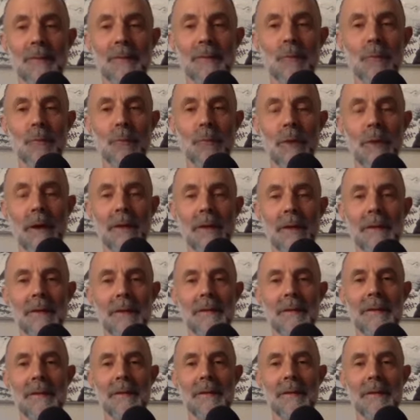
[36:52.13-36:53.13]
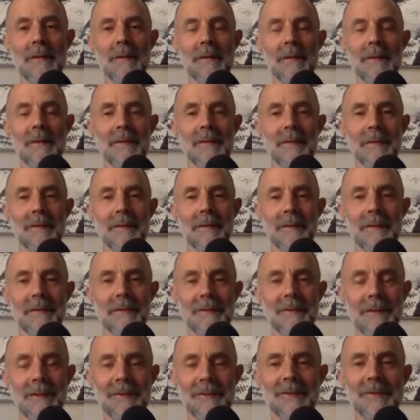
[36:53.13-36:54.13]
one
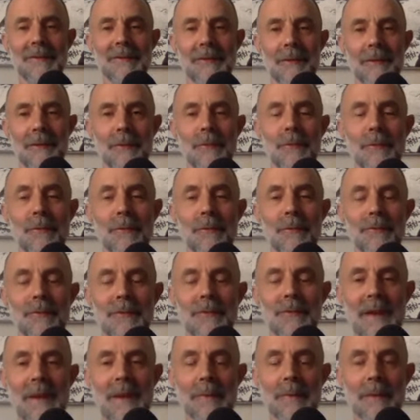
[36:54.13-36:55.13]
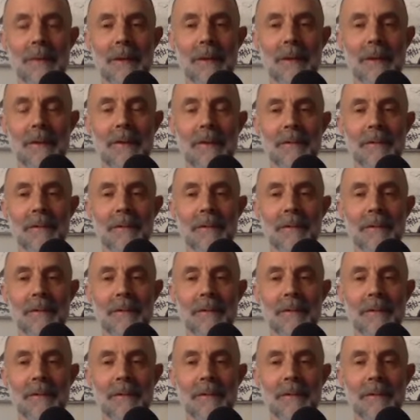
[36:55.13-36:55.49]
tissue or fabric.